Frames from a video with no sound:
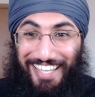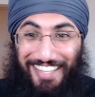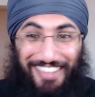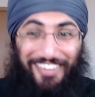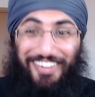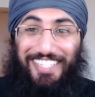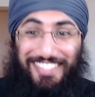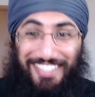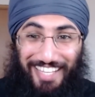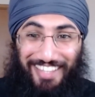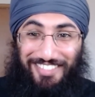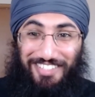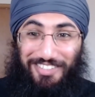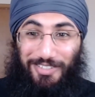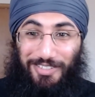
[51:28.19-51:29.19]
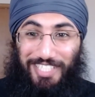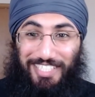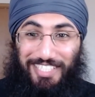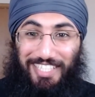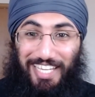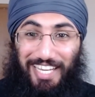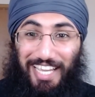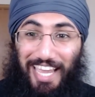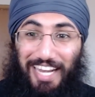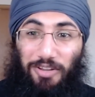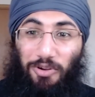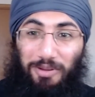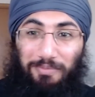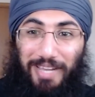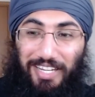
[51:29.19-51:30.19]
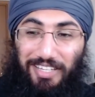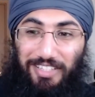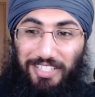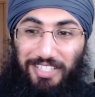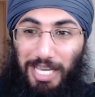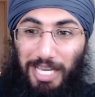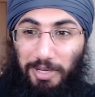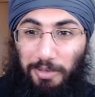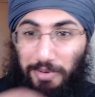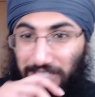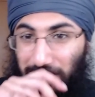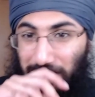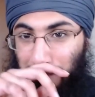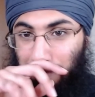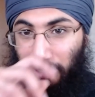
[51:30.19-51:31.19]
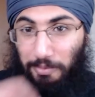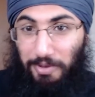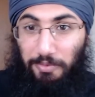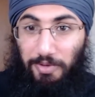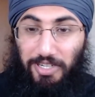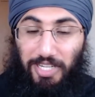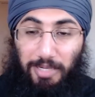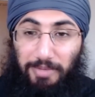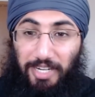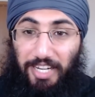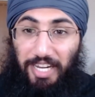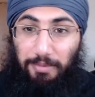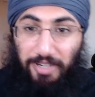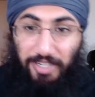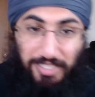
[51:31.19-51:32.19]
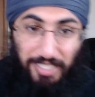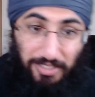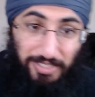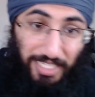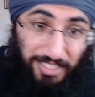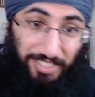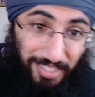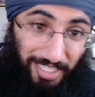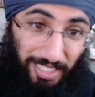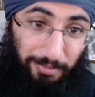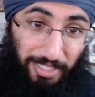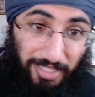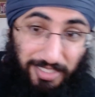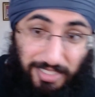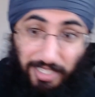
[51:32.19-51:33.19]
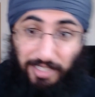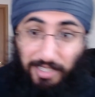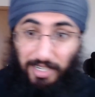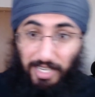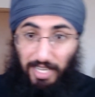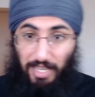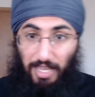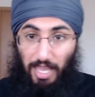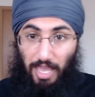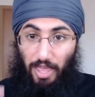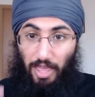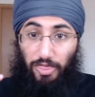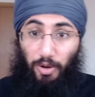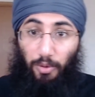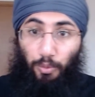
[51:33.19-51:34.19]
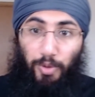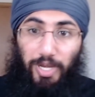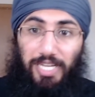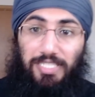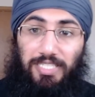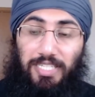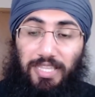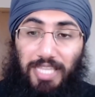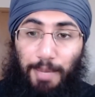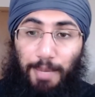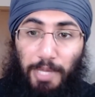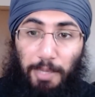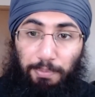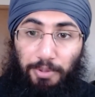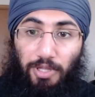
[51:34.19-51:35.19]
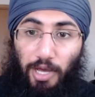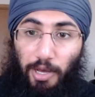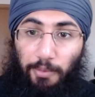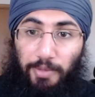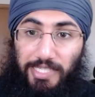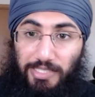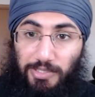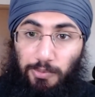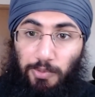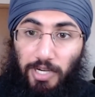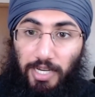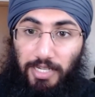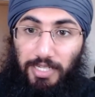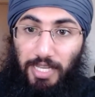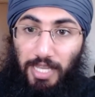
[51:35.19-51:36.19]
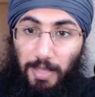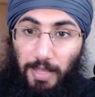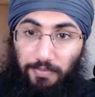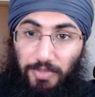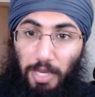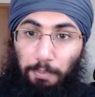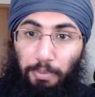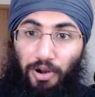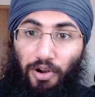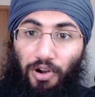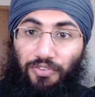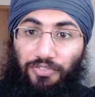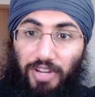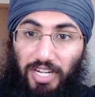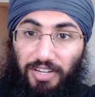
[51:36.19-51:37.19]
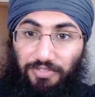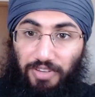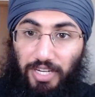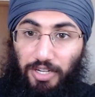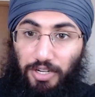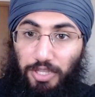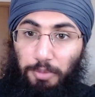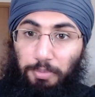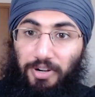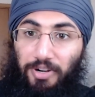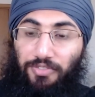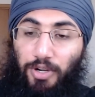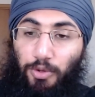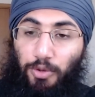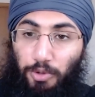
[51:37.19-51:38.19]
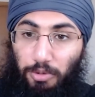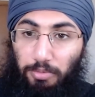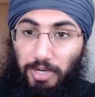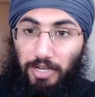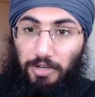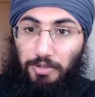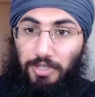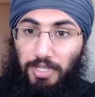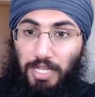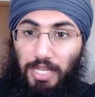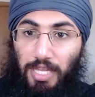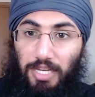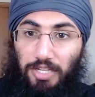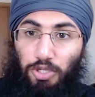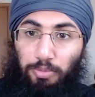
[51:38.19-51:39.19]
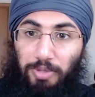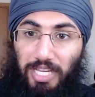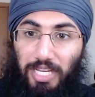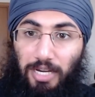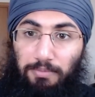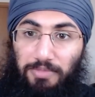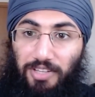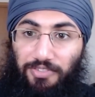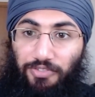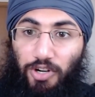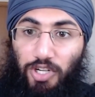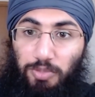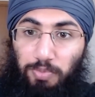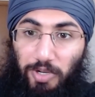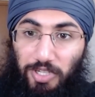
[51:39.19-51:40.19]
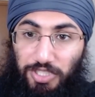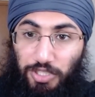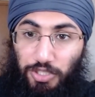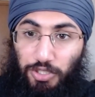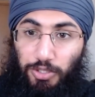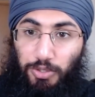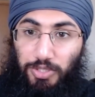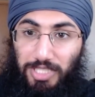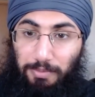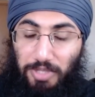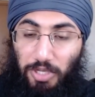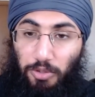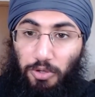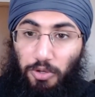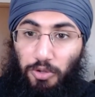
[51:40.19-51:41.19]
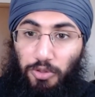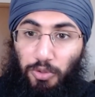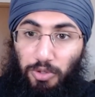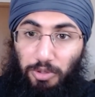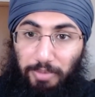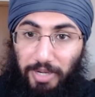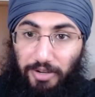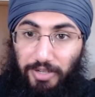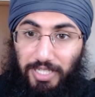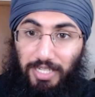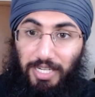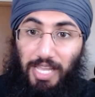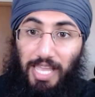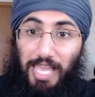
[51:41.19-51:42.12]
There is no such thing. And going back to the topic we talked about when we were talking about gay marriage, I was actually thinking about this the other day. The reason that people always want the perfect figure, the perfect role model to become the first person to do something or go through a barrier